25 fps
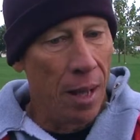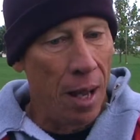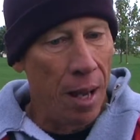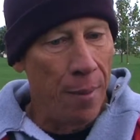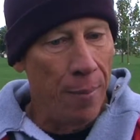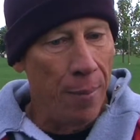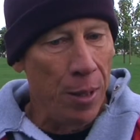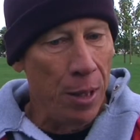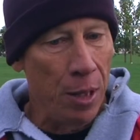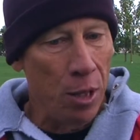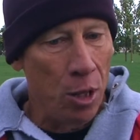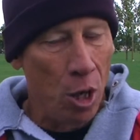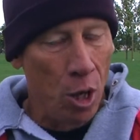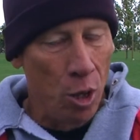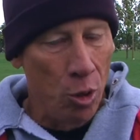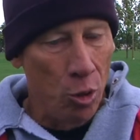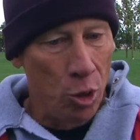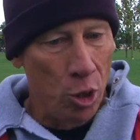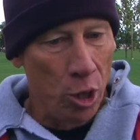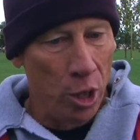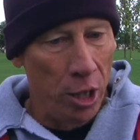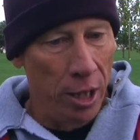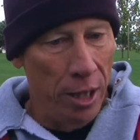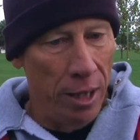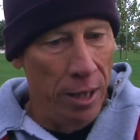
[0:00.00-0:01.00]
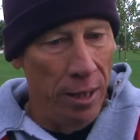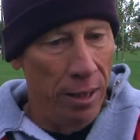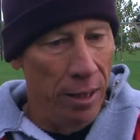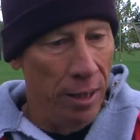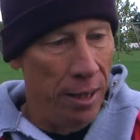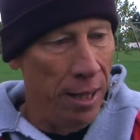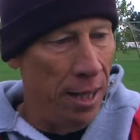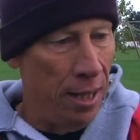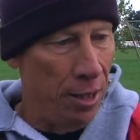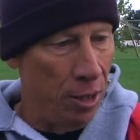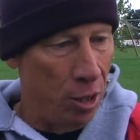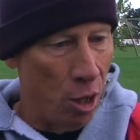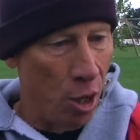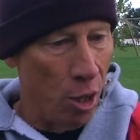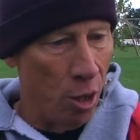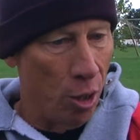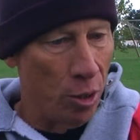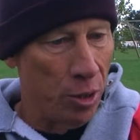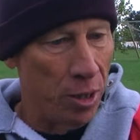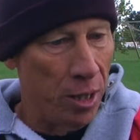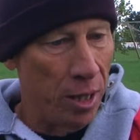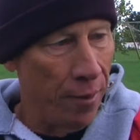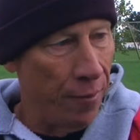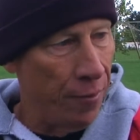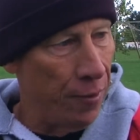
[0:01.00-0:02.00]
I've been coaching these
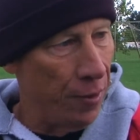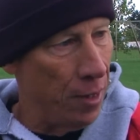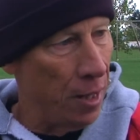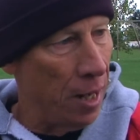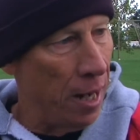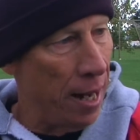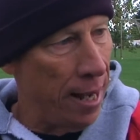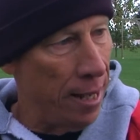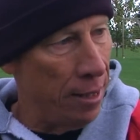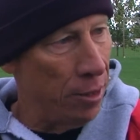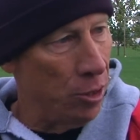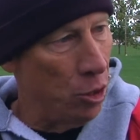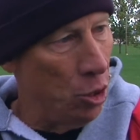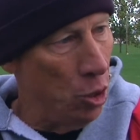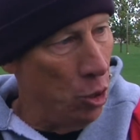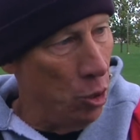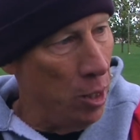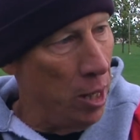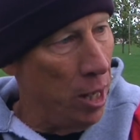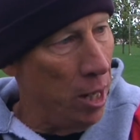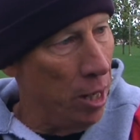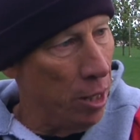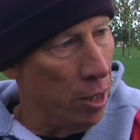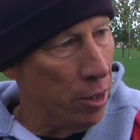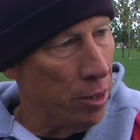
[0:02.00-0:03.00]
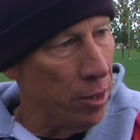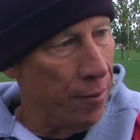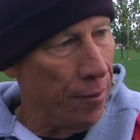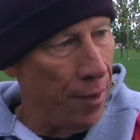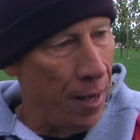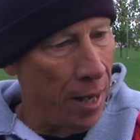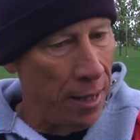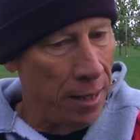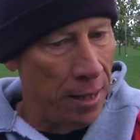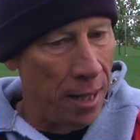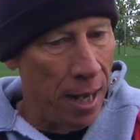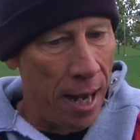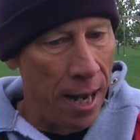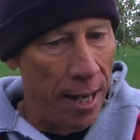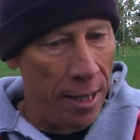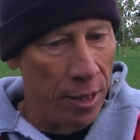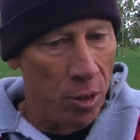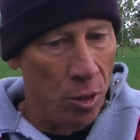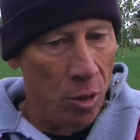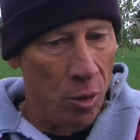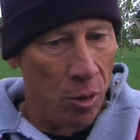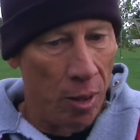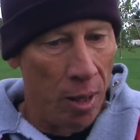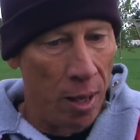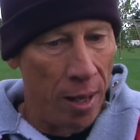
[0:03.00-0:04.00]
girls here for the last 2 years at the high
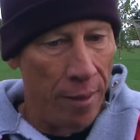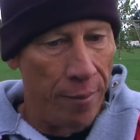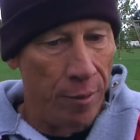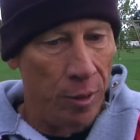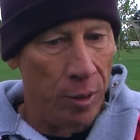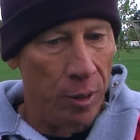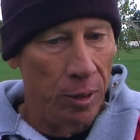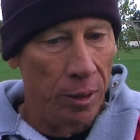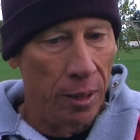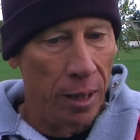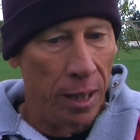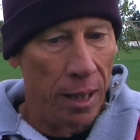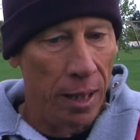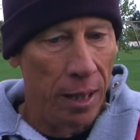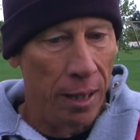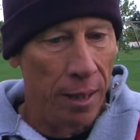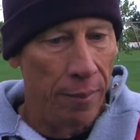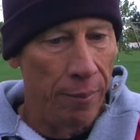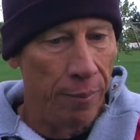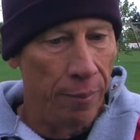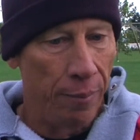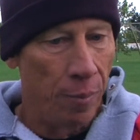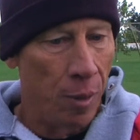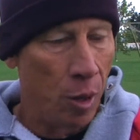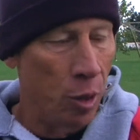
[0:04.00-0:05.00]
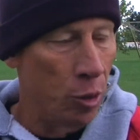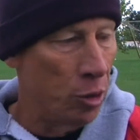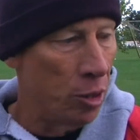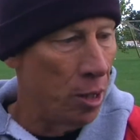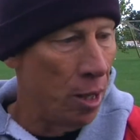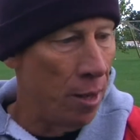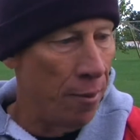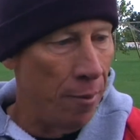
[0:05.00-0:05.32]
school level. Most